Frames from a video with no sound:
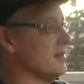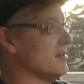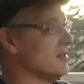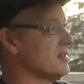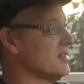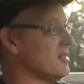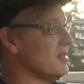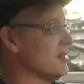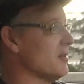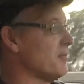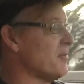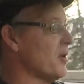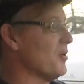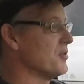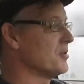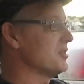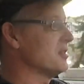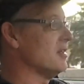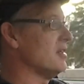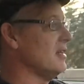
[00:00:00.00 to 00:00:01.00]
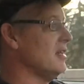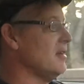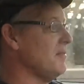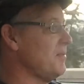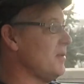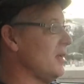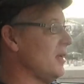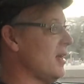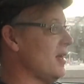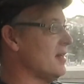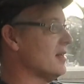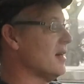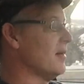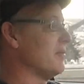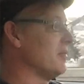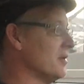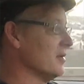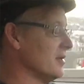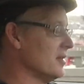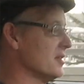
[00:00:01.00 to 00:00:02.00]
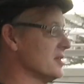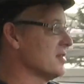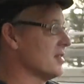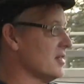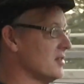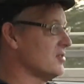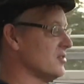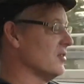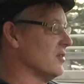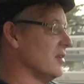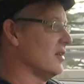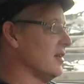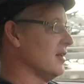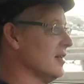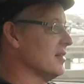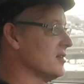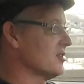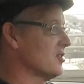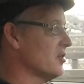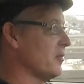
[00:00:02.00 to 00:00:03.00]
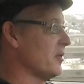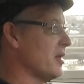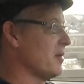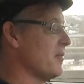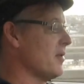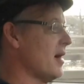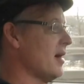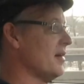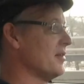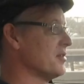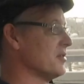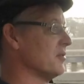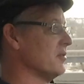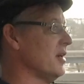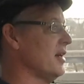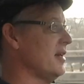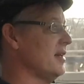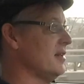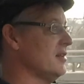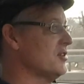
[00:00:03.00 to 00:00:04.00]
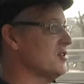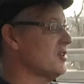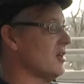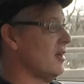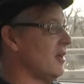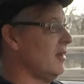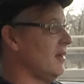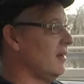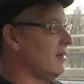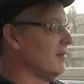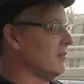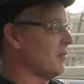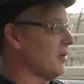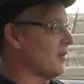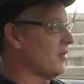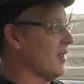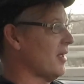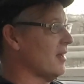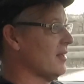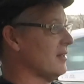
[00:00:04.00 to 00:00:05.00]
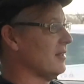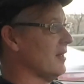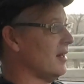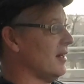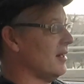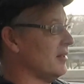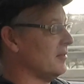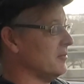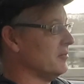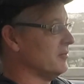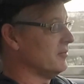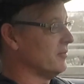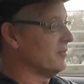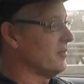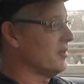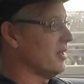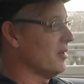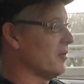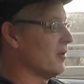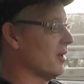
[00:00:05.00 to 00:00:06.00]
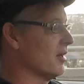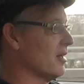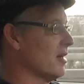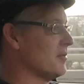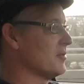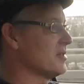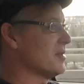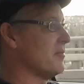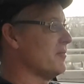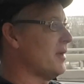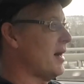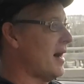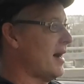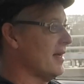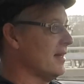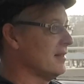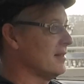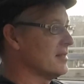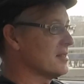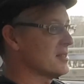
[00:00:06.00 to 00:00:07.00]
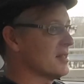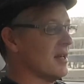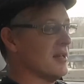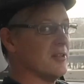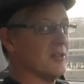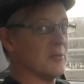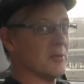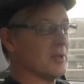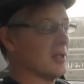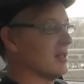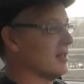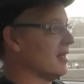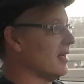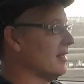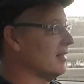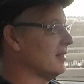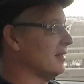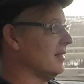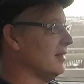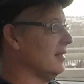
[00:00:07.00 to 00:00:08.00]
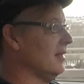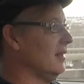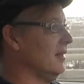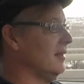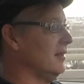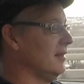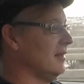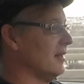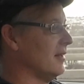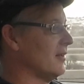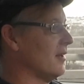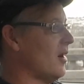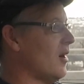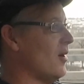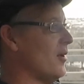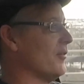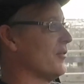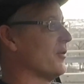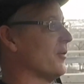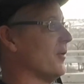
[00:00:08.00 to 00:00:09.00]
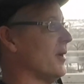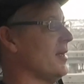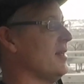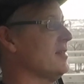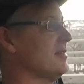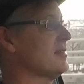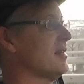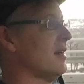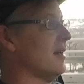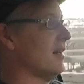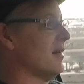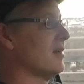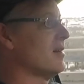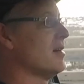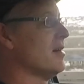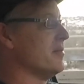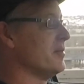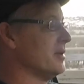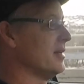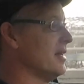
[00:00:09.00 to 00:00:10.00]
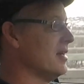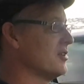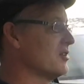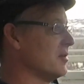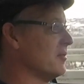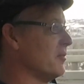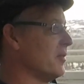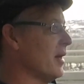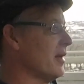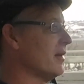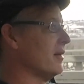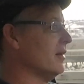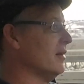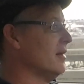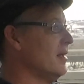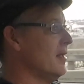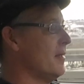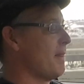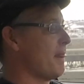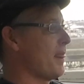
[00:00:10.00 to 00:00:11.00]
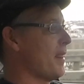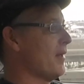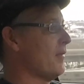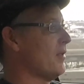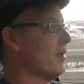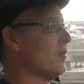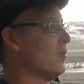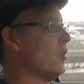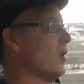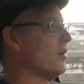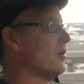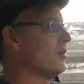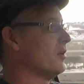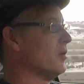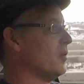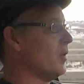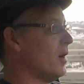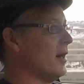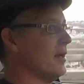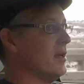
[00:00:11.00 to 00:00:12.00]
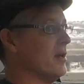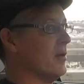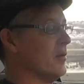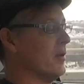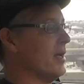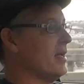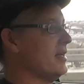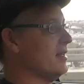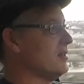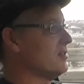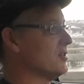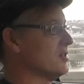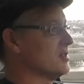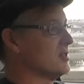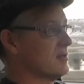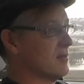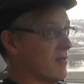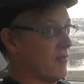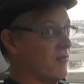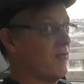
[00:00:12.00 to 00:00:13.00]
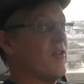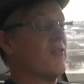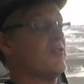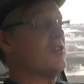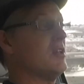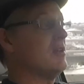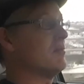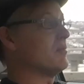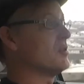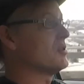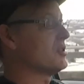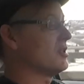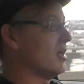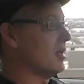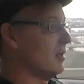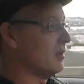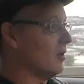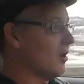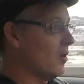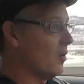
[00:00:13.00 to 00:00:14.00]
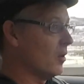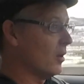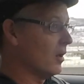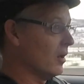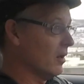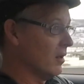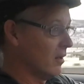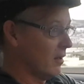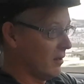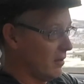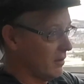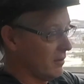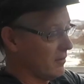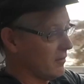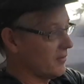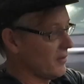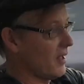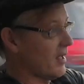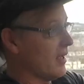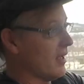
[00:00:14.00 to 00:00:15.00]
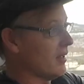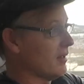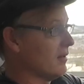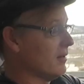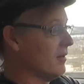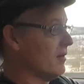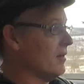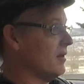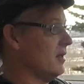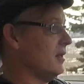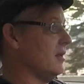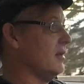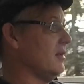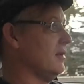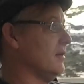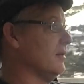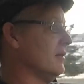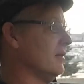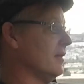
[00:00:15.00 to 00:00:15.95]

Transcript: see the posted EPA number that says you're going to get so many miles of range, but then when it comes to buy it, decide you really like the all-terrain tire combination better, and then wonder why your range is 15% lower than the